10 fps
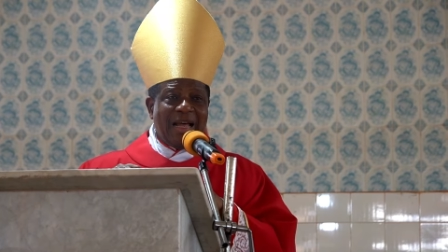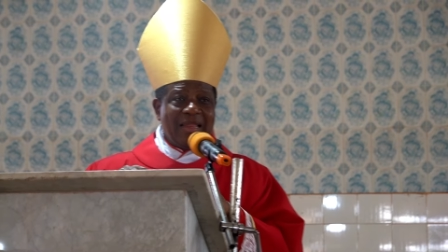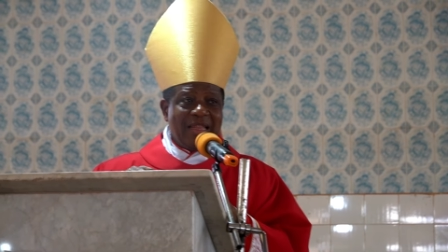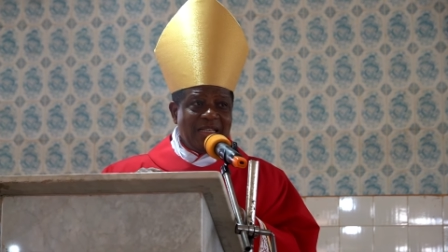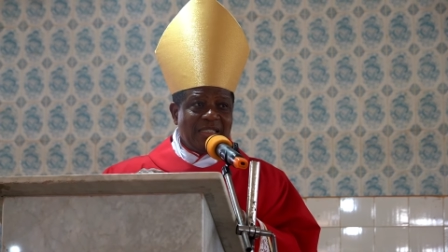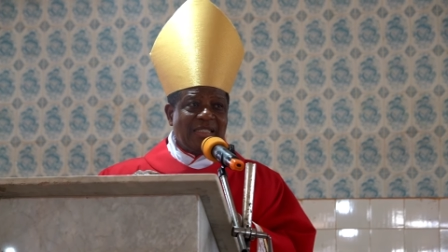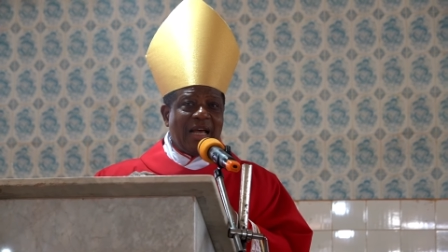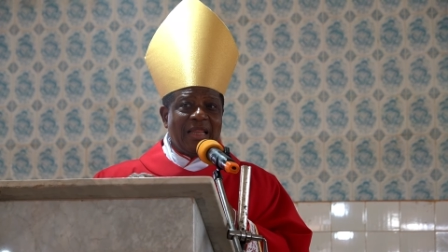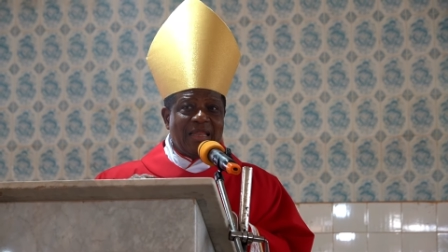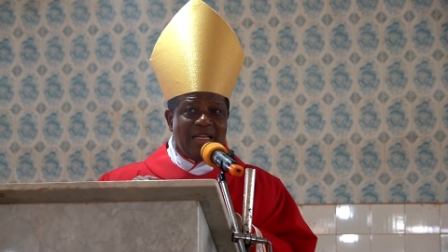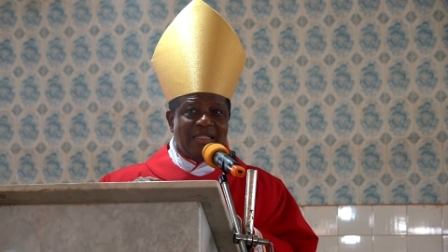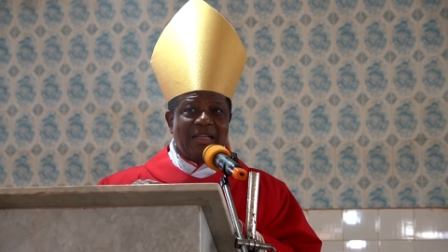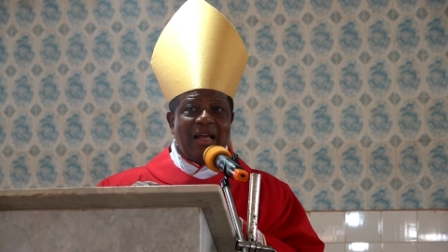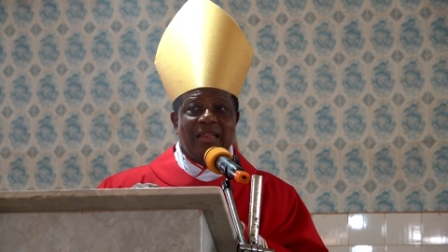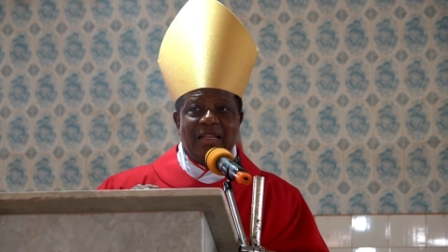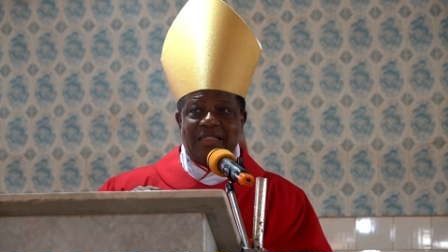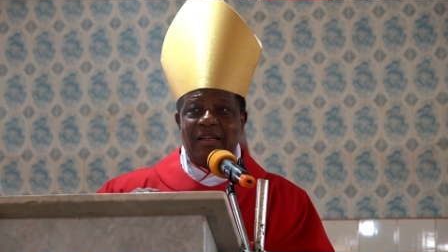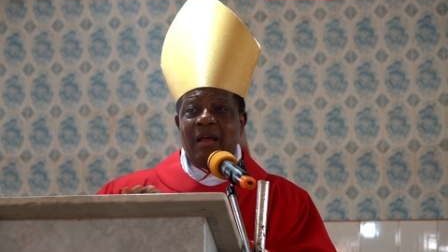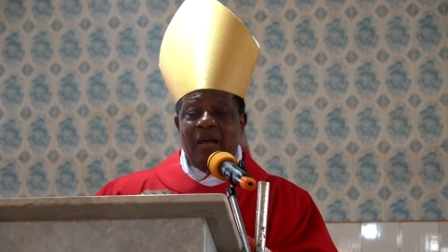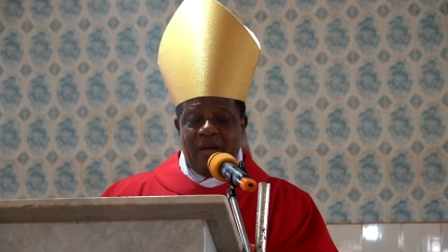and this and this and
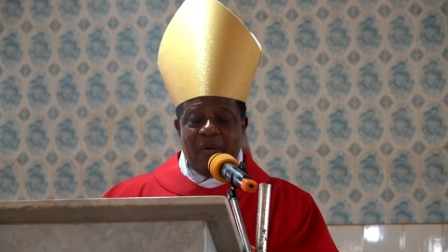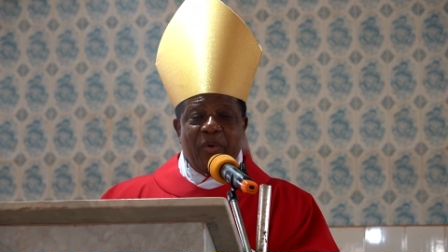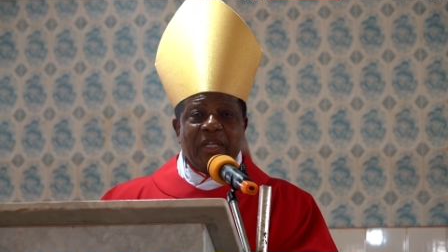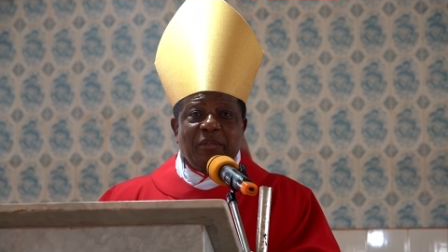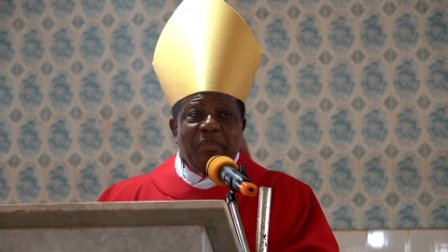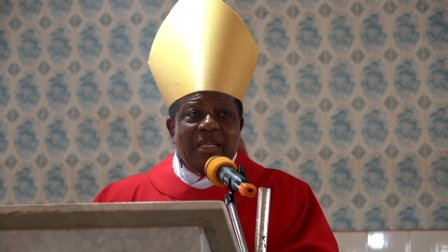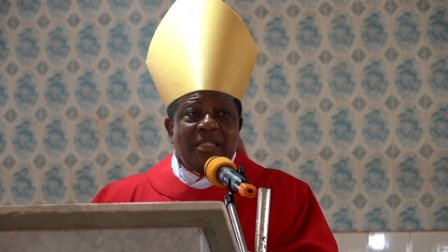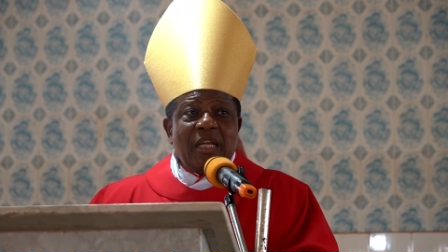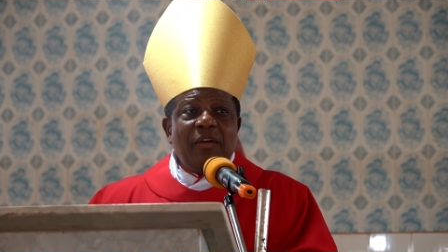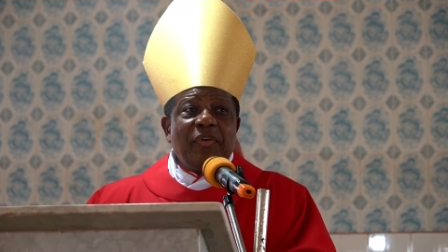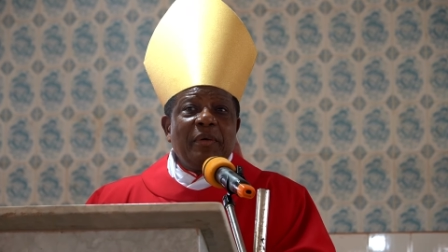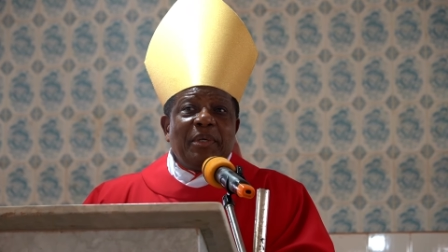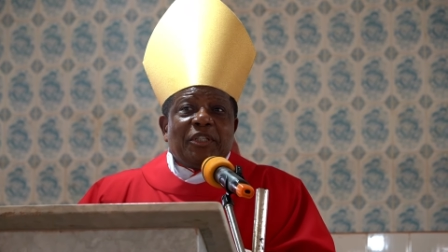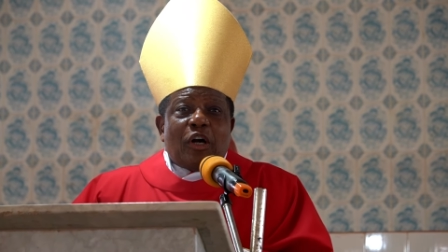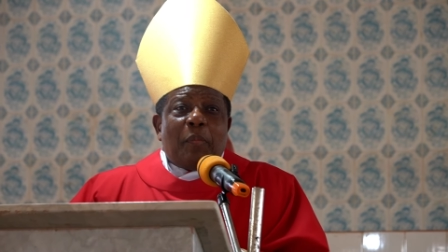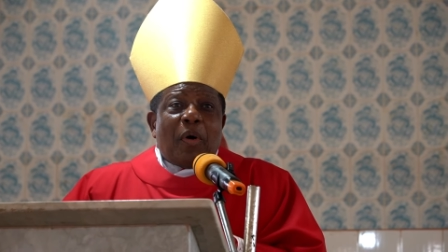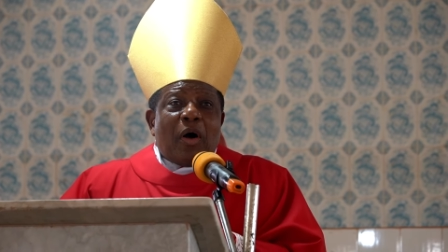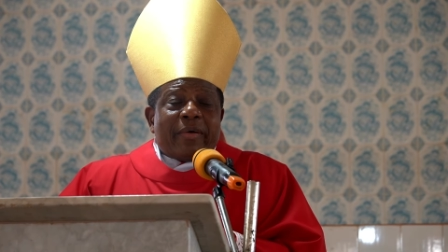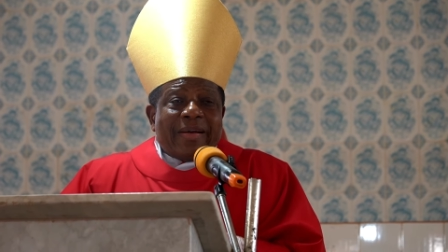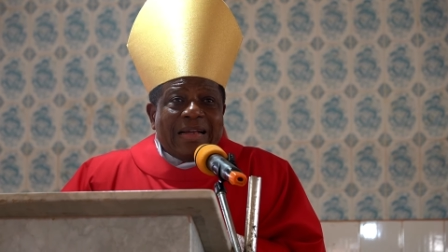this, which means every bishop
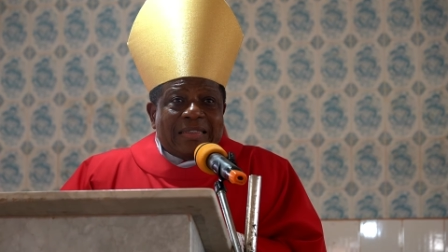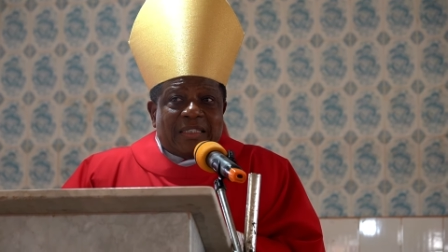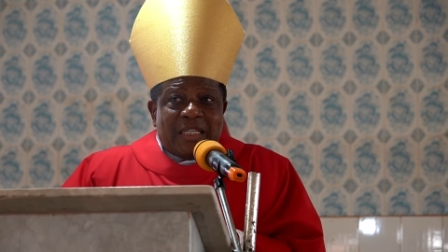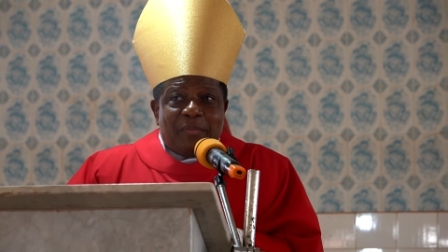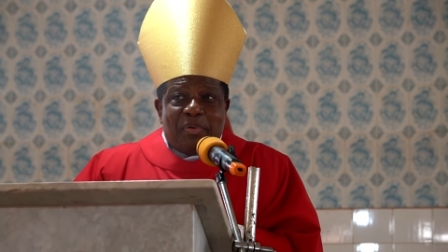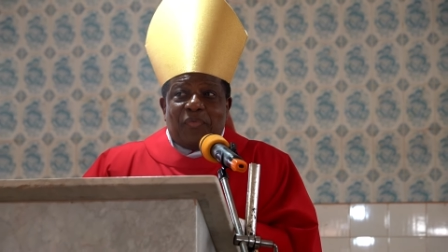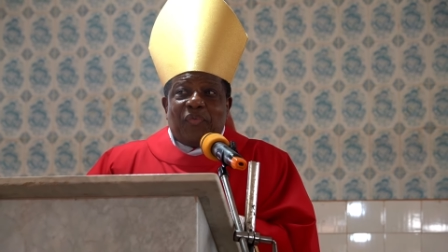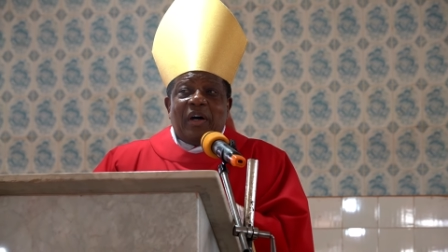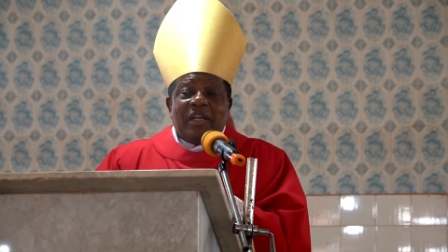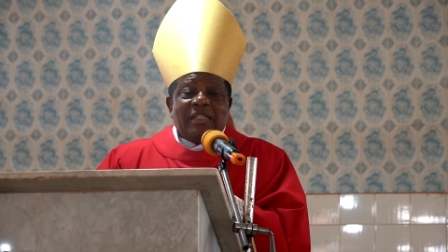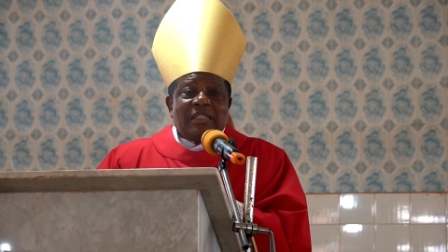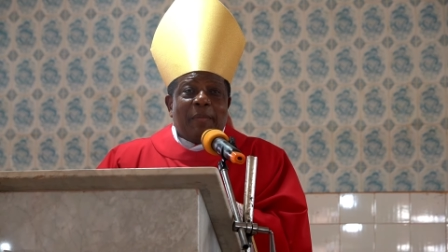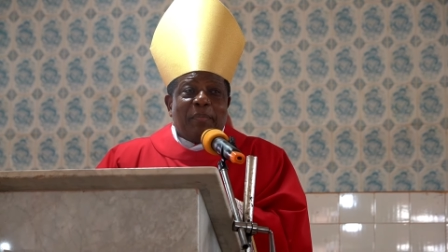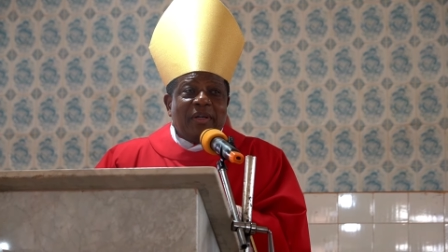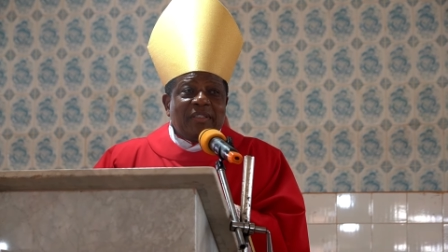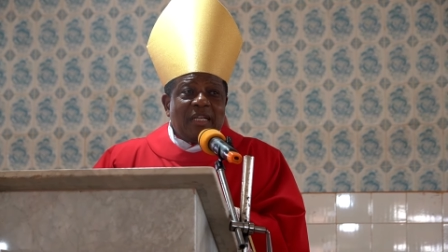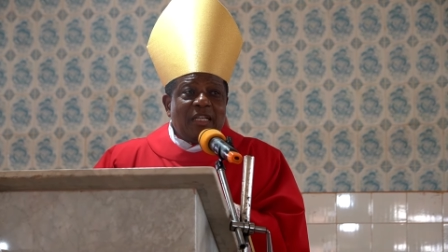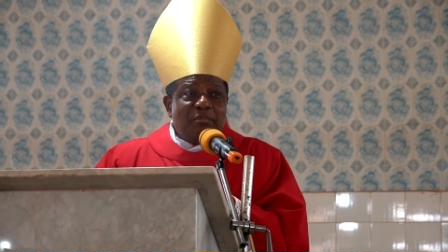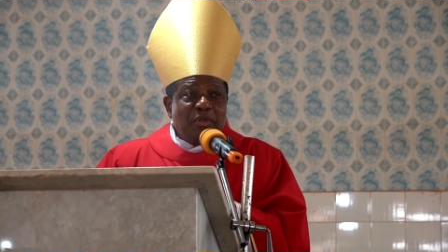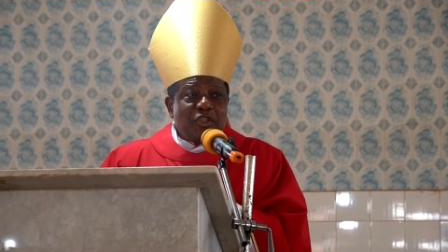already, before he is
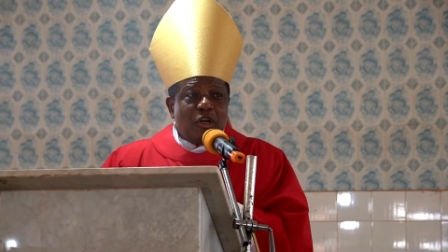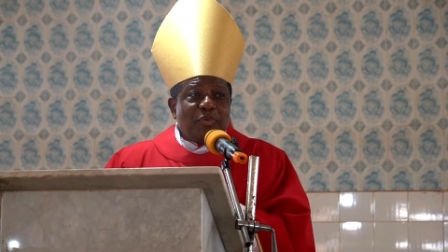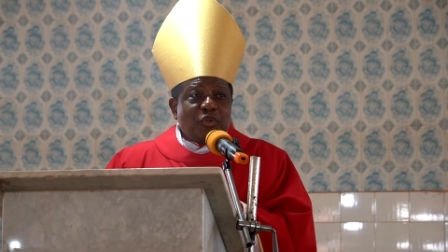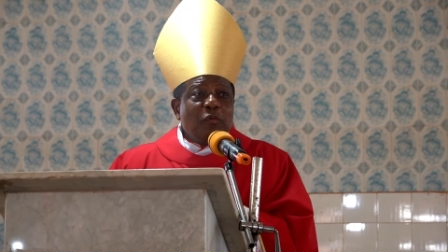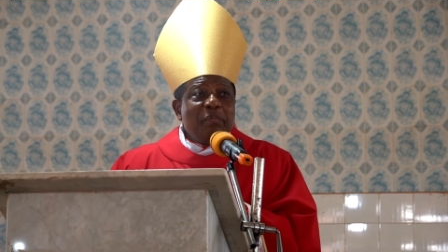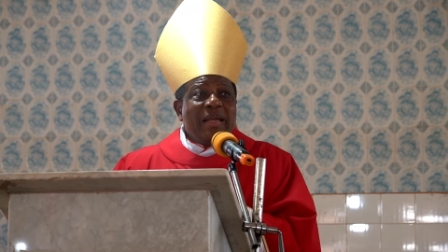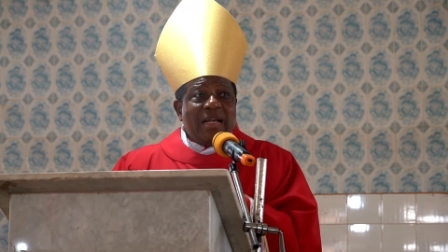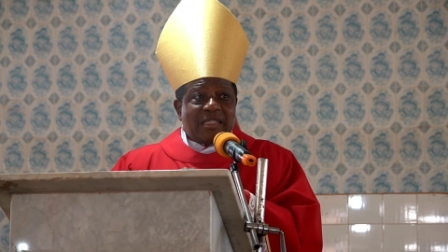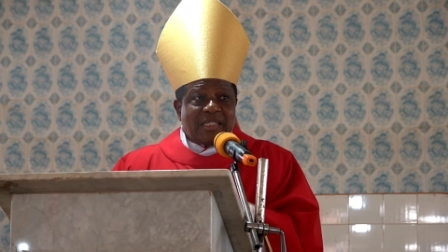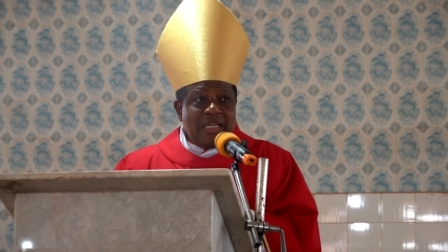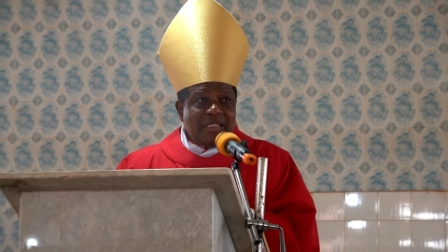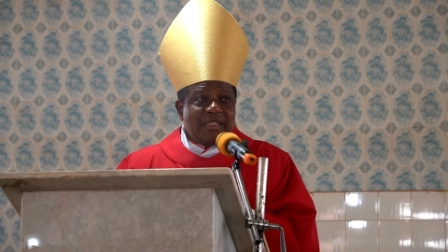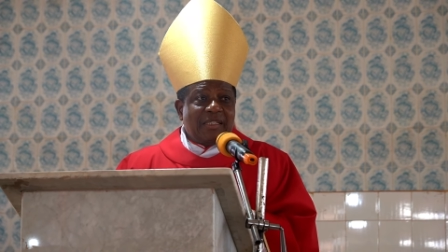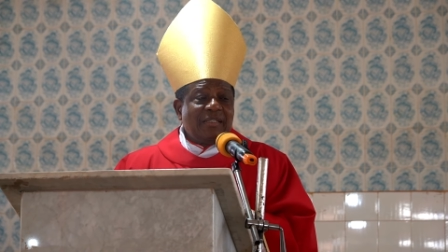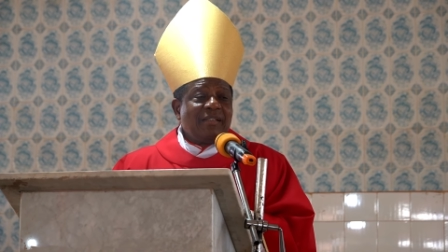appointed a bishop, should be a saint.